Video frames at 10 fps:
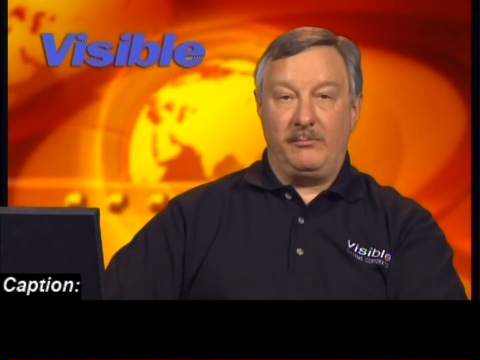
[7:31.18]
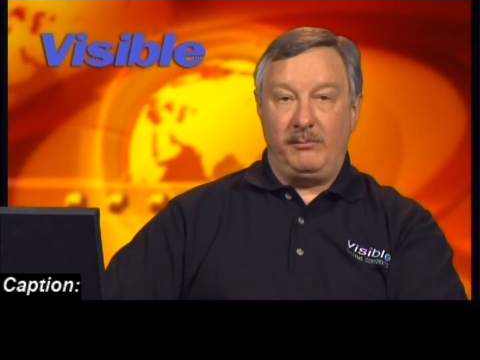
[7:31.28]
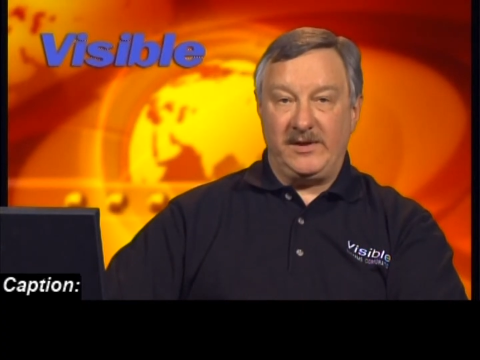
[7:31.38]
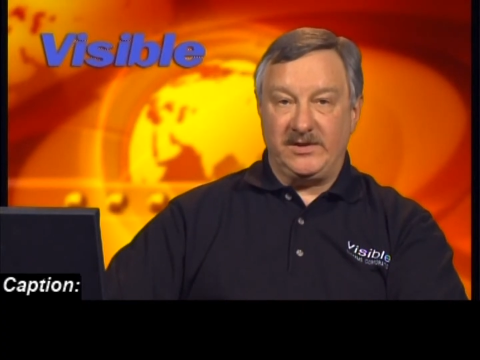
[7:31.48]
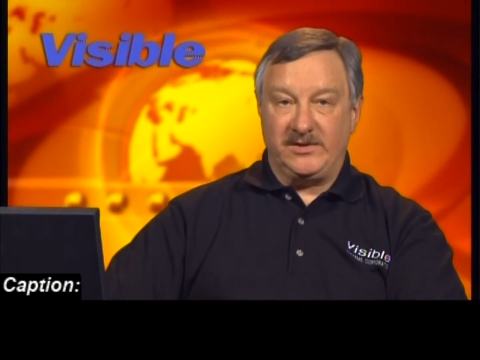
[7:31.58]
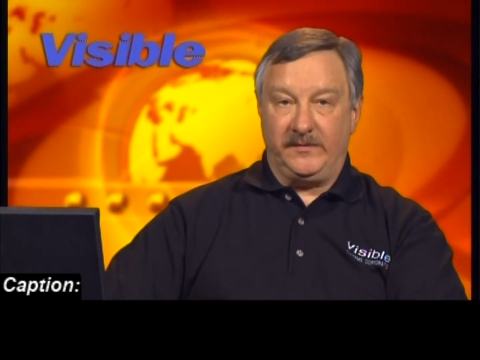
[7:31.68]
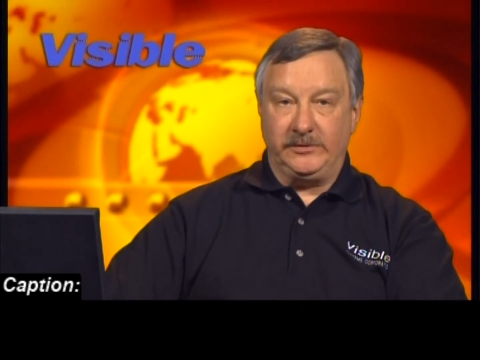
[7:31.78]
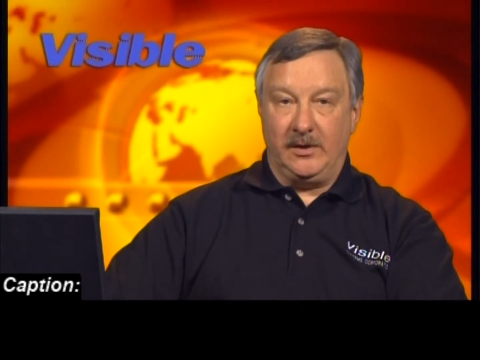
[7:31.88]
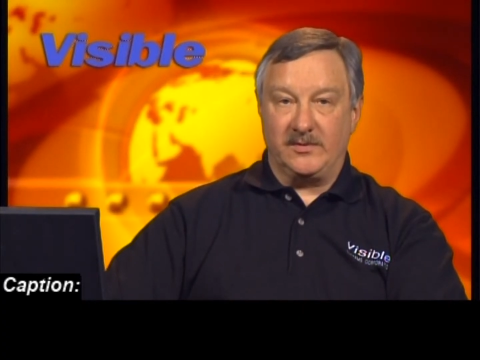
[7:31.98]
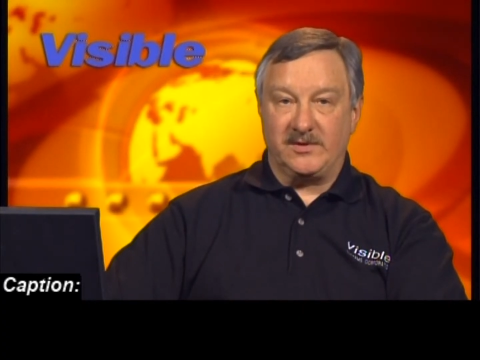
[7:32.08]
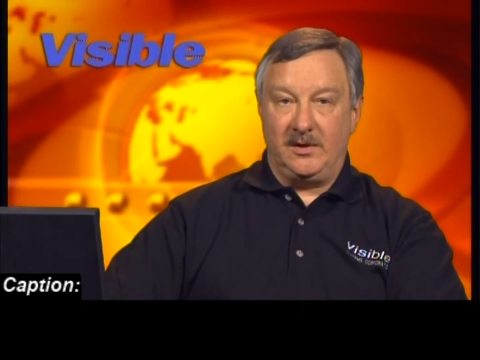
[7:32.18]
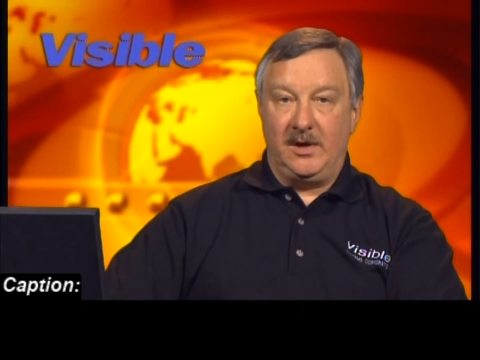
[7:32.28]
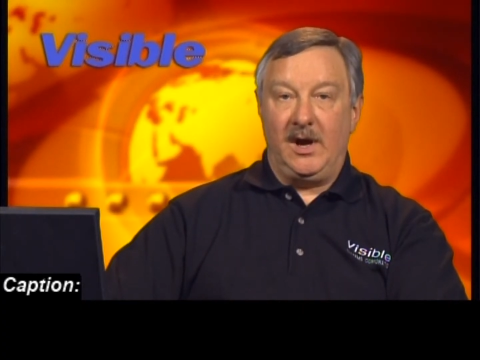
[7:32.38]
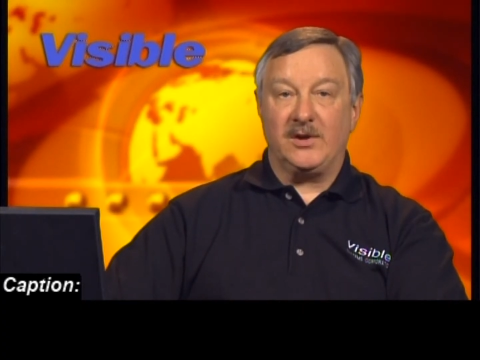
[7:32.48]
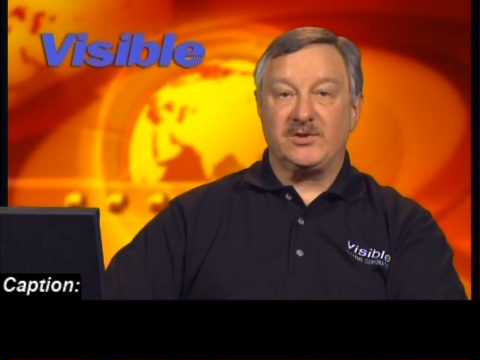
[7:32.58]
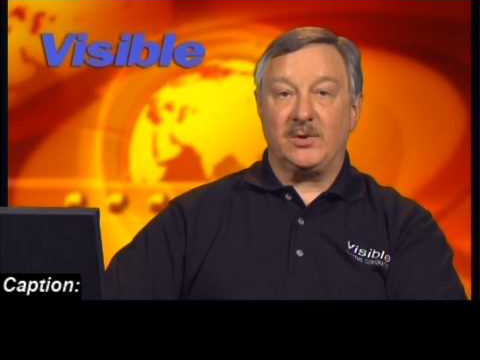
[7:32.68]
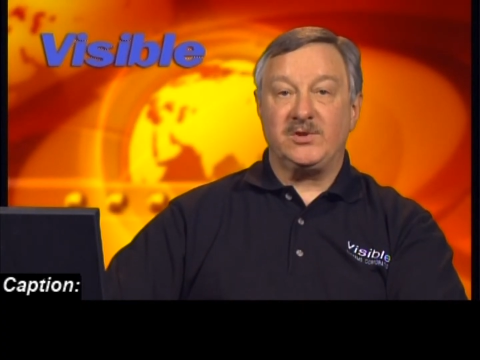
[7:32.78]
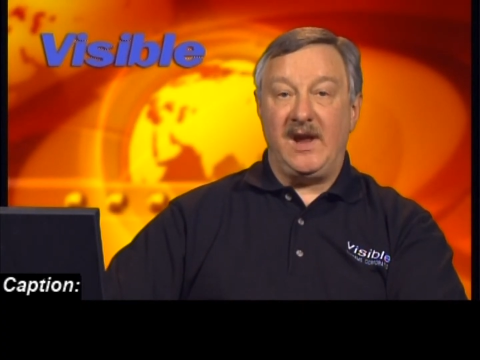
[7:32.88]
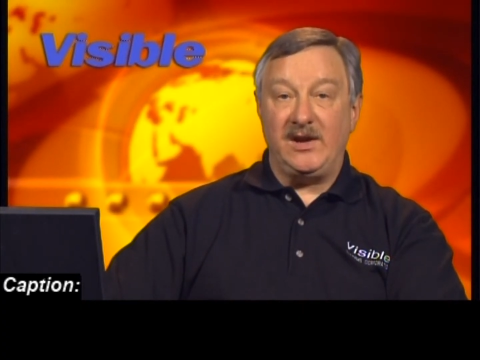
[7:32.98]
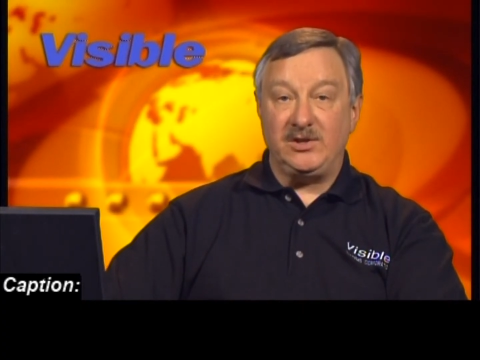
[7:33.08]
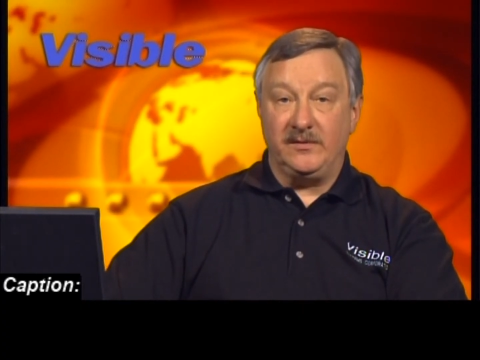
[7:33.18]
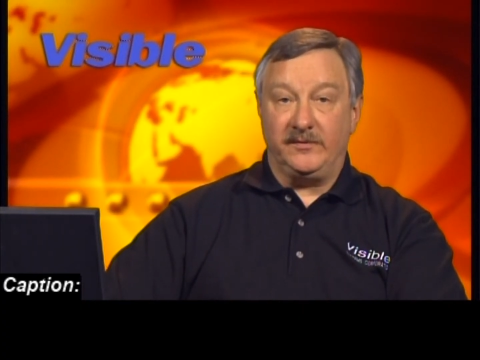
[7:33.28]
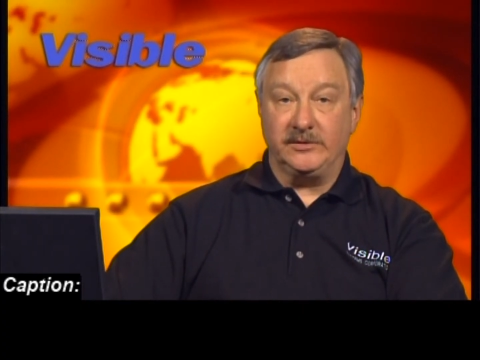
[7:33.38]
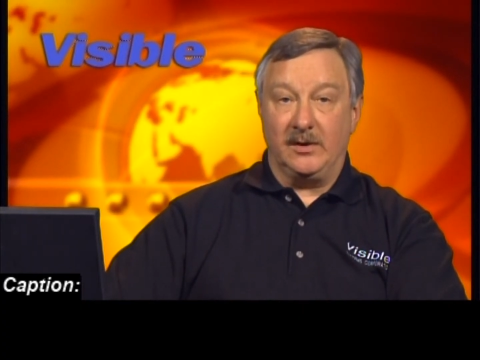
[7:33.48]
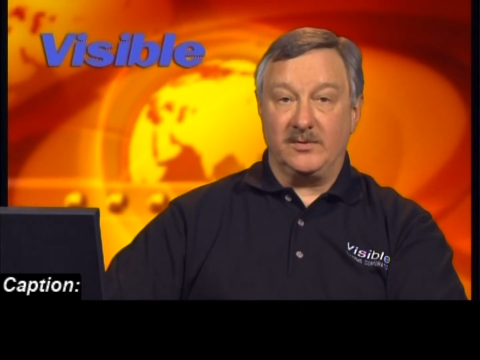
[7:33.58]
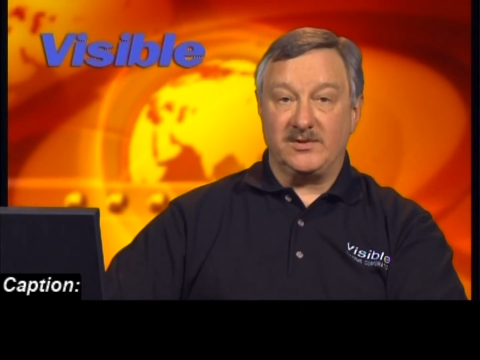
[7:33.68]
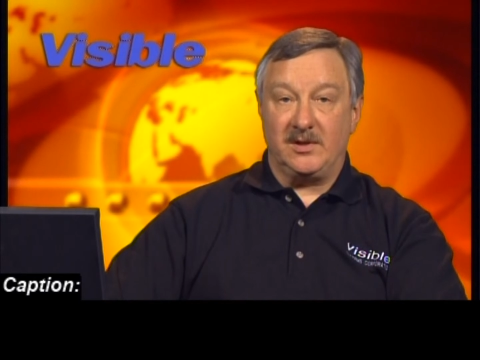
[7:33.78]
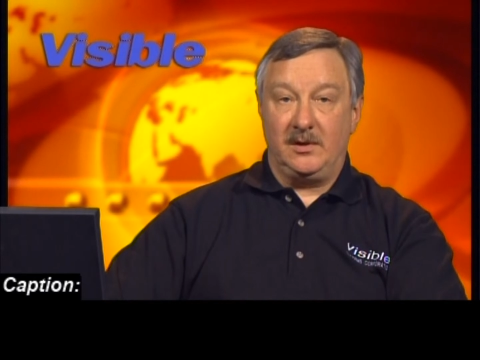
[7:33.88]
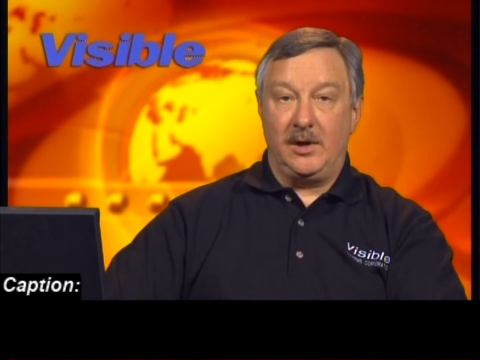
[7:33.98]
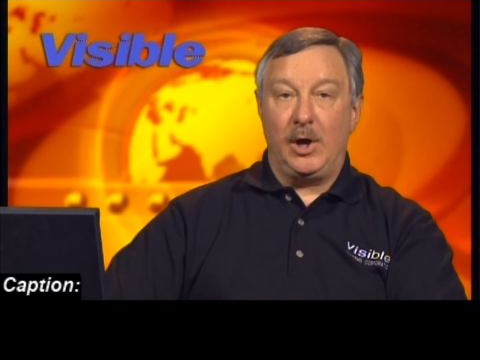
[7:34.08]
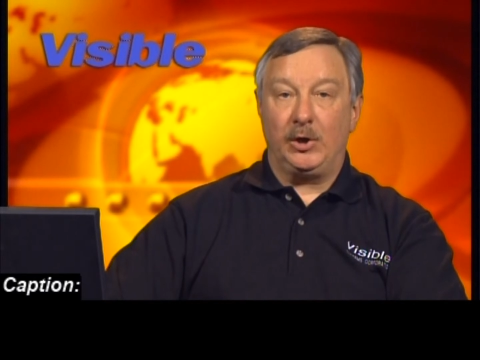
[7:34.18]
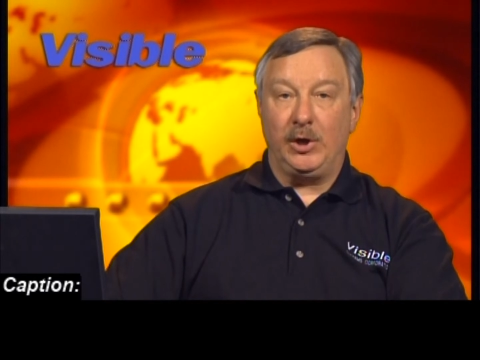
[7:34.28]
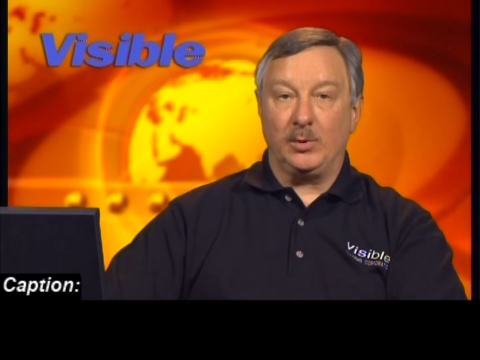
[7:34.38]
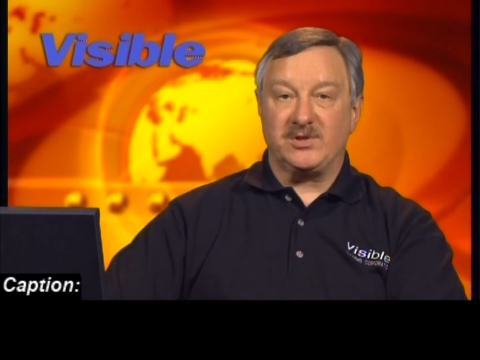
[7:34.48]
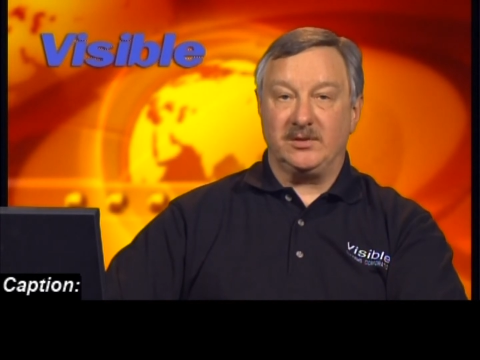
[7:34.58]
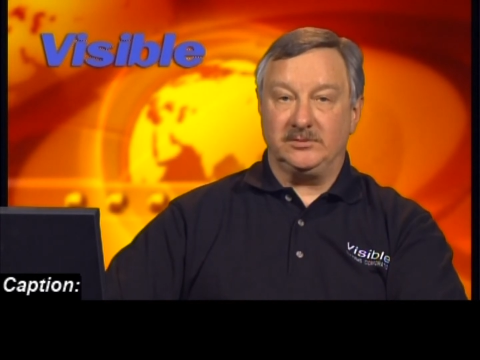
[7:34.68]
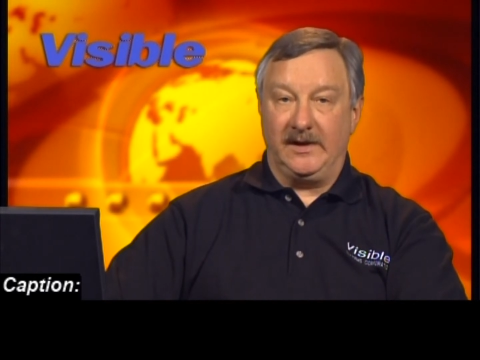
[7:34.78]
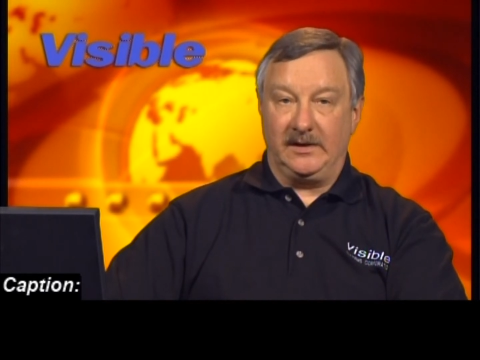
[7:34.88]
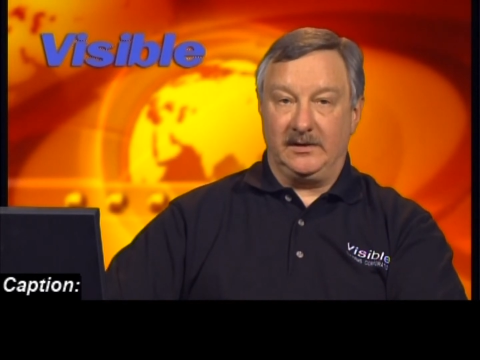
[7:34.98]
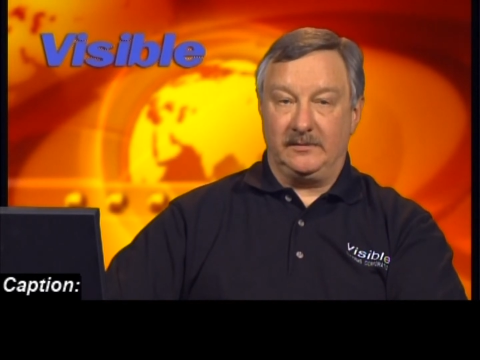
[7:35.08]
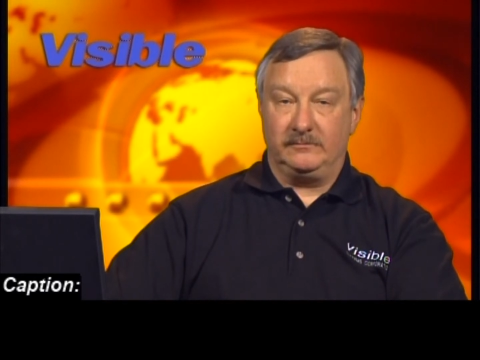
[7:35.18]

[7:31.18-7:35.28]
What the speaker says: message flows, association flows, notes link.